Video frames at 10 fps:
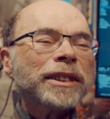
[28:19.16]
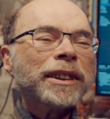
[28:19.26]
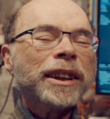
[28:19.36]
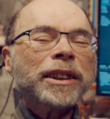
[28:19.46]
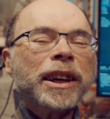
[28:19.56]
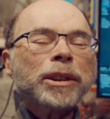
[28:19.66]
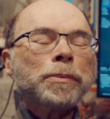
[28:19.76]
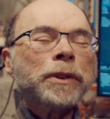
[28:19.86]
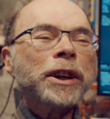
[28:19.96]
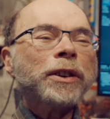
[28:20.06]
at the
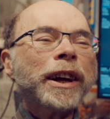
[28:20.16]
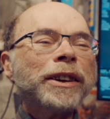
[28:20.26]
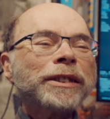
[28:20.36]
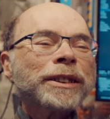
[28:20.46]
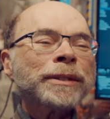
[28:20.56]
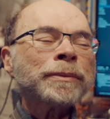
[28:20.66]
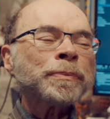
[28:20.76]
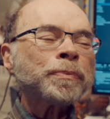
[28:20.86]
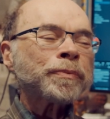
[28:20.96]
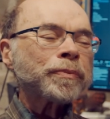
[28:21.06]
playground.
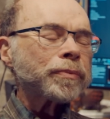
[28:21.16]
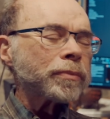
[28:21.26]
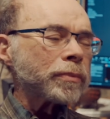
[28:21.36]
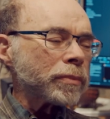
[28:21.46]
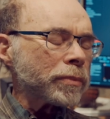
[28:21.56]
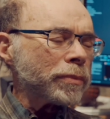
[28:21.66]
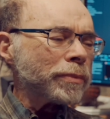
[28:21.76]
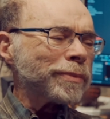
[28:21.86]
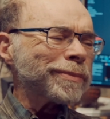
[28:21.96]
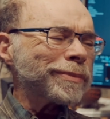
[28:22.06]

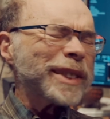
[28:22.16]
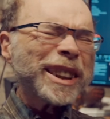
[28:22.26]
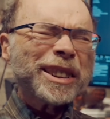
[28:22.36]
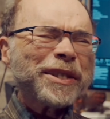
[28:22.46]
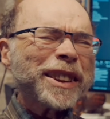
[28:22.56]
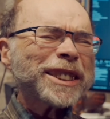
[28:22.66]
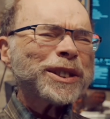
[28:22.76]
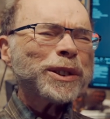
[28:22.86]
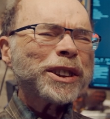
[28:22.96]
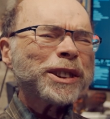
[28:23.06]
I don't know if that's a
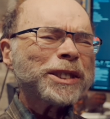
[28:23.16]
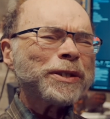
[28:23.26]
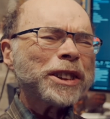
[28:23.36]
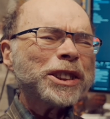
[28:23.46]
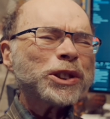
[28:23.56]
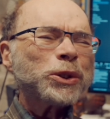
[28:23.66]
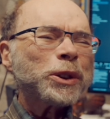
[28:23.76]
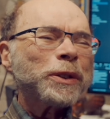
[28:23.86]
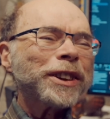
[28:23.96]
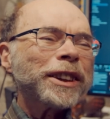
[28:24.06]
really good funny
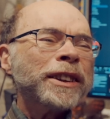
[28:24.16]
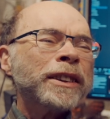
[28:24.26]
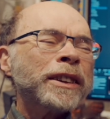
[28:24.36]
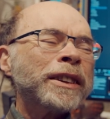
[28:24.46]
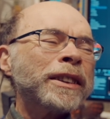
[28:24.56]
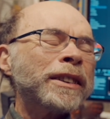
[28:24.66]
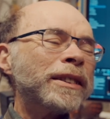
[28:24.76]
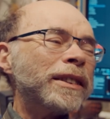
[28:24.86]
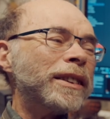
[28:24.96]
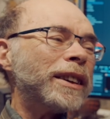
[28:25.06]
story, really.
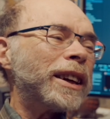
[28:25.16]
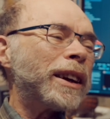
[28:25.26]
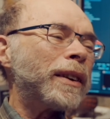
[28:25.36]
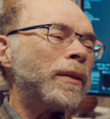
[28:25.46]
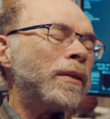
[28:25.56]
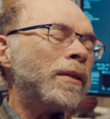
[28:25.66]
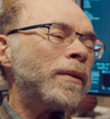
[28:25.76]
Um,